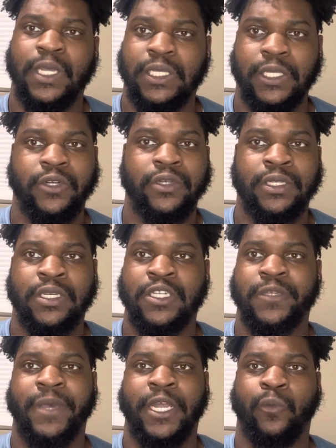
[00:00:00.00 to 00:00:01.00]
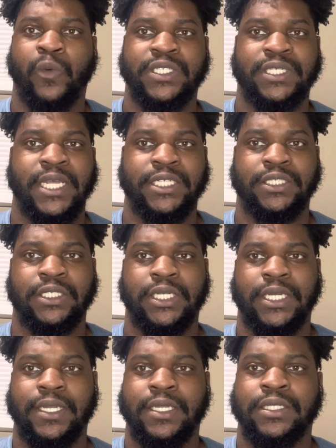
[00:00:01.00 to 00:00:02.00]
Literally, doesn't matter what session
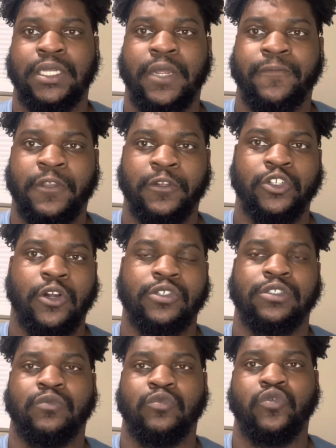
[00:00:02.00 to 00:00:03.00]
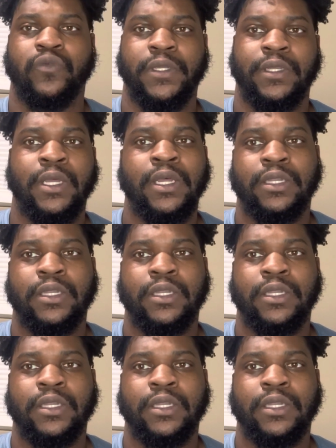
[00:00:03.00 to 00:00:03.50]
it is, if the charts are moving,